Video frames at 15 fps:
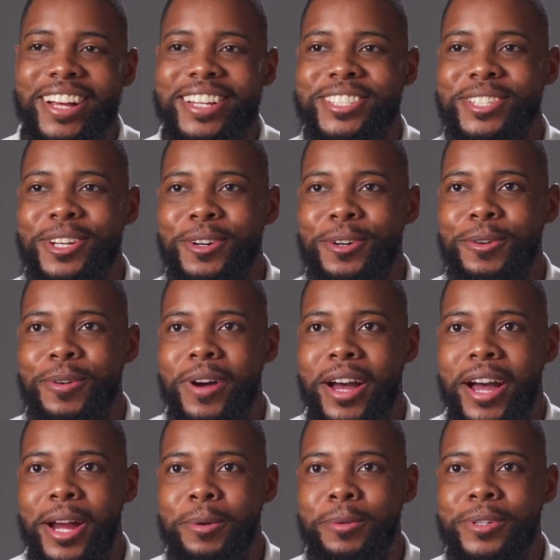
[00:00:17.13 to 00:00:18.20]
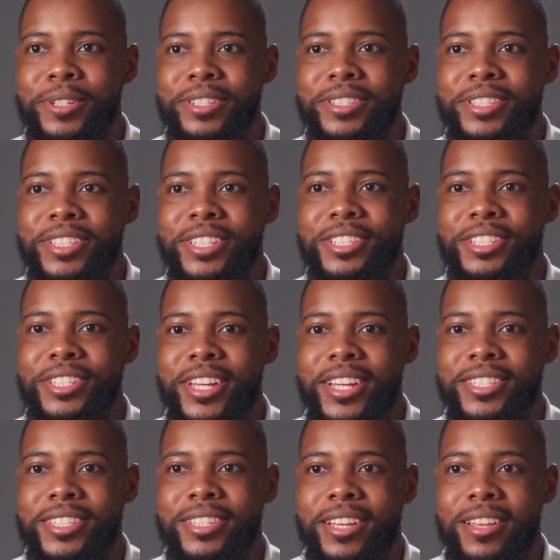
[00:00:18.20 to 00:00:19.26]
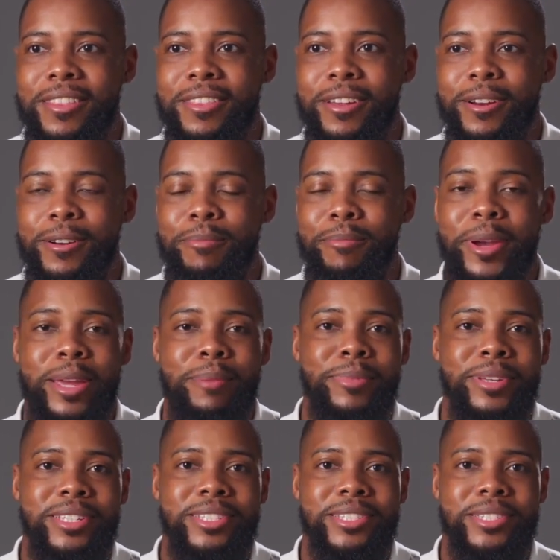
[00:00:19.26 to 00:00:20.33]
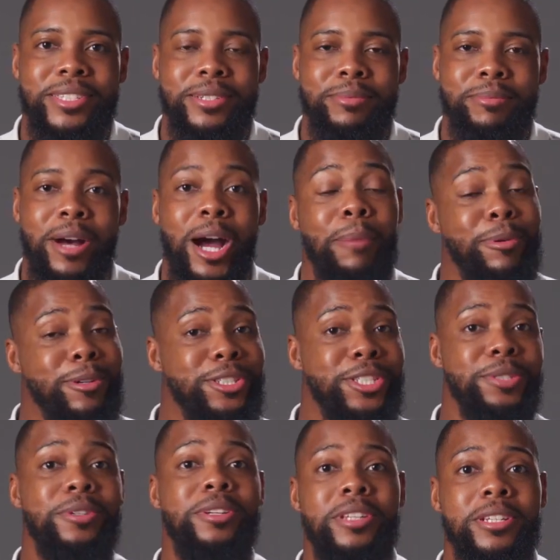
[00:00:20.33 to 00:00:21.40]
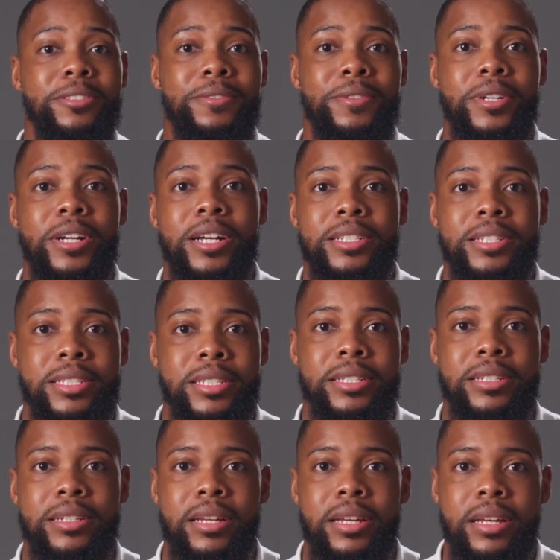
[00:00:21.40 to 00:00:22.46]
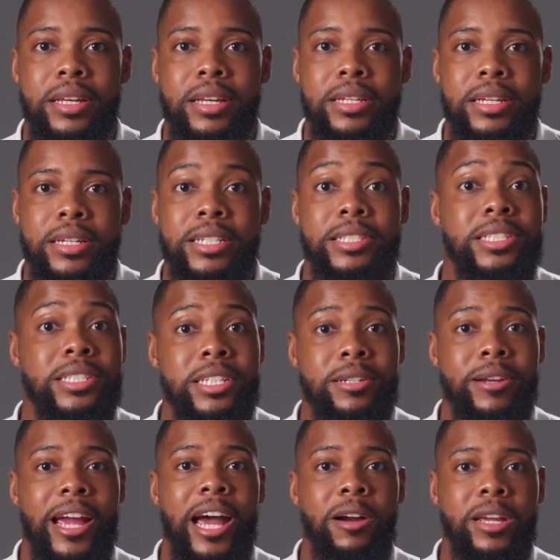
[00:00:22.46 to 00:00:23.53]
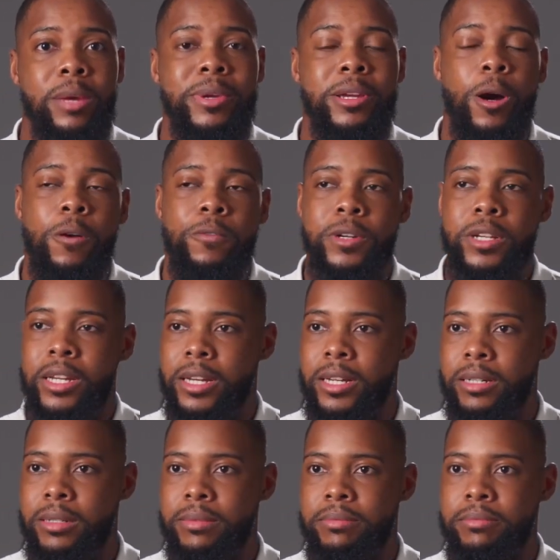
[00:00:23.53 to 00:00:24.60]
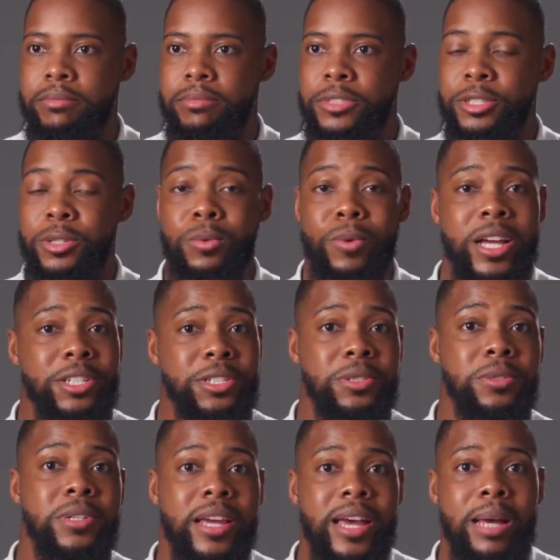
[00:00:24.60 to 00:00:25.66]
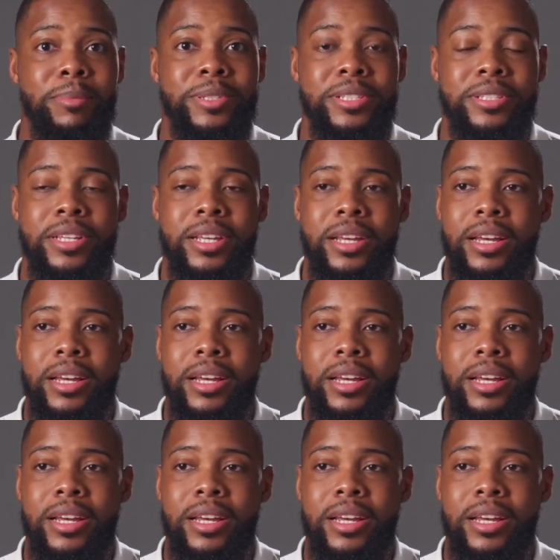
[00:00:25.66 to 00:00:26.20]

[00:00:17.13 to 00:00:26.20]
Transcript: So I would suggest that there may be some opportunities for us to consider how can we overcome generational gaps,